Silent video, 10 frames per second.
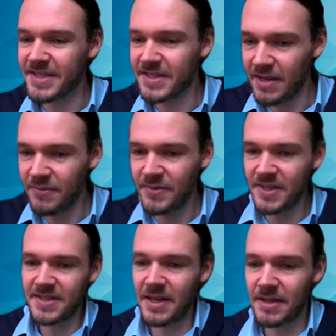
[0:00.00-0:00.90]
a safe
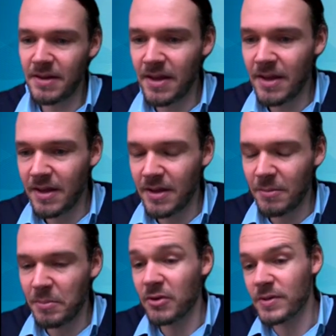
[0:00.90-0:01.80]
design,
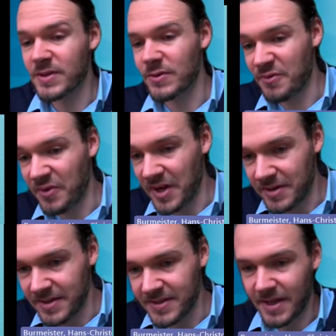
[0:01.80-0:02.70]
but also a
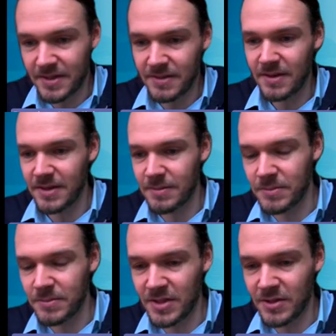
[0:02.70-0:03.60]
fair design
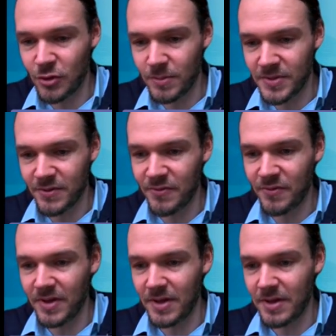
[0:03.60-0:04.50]
in terms of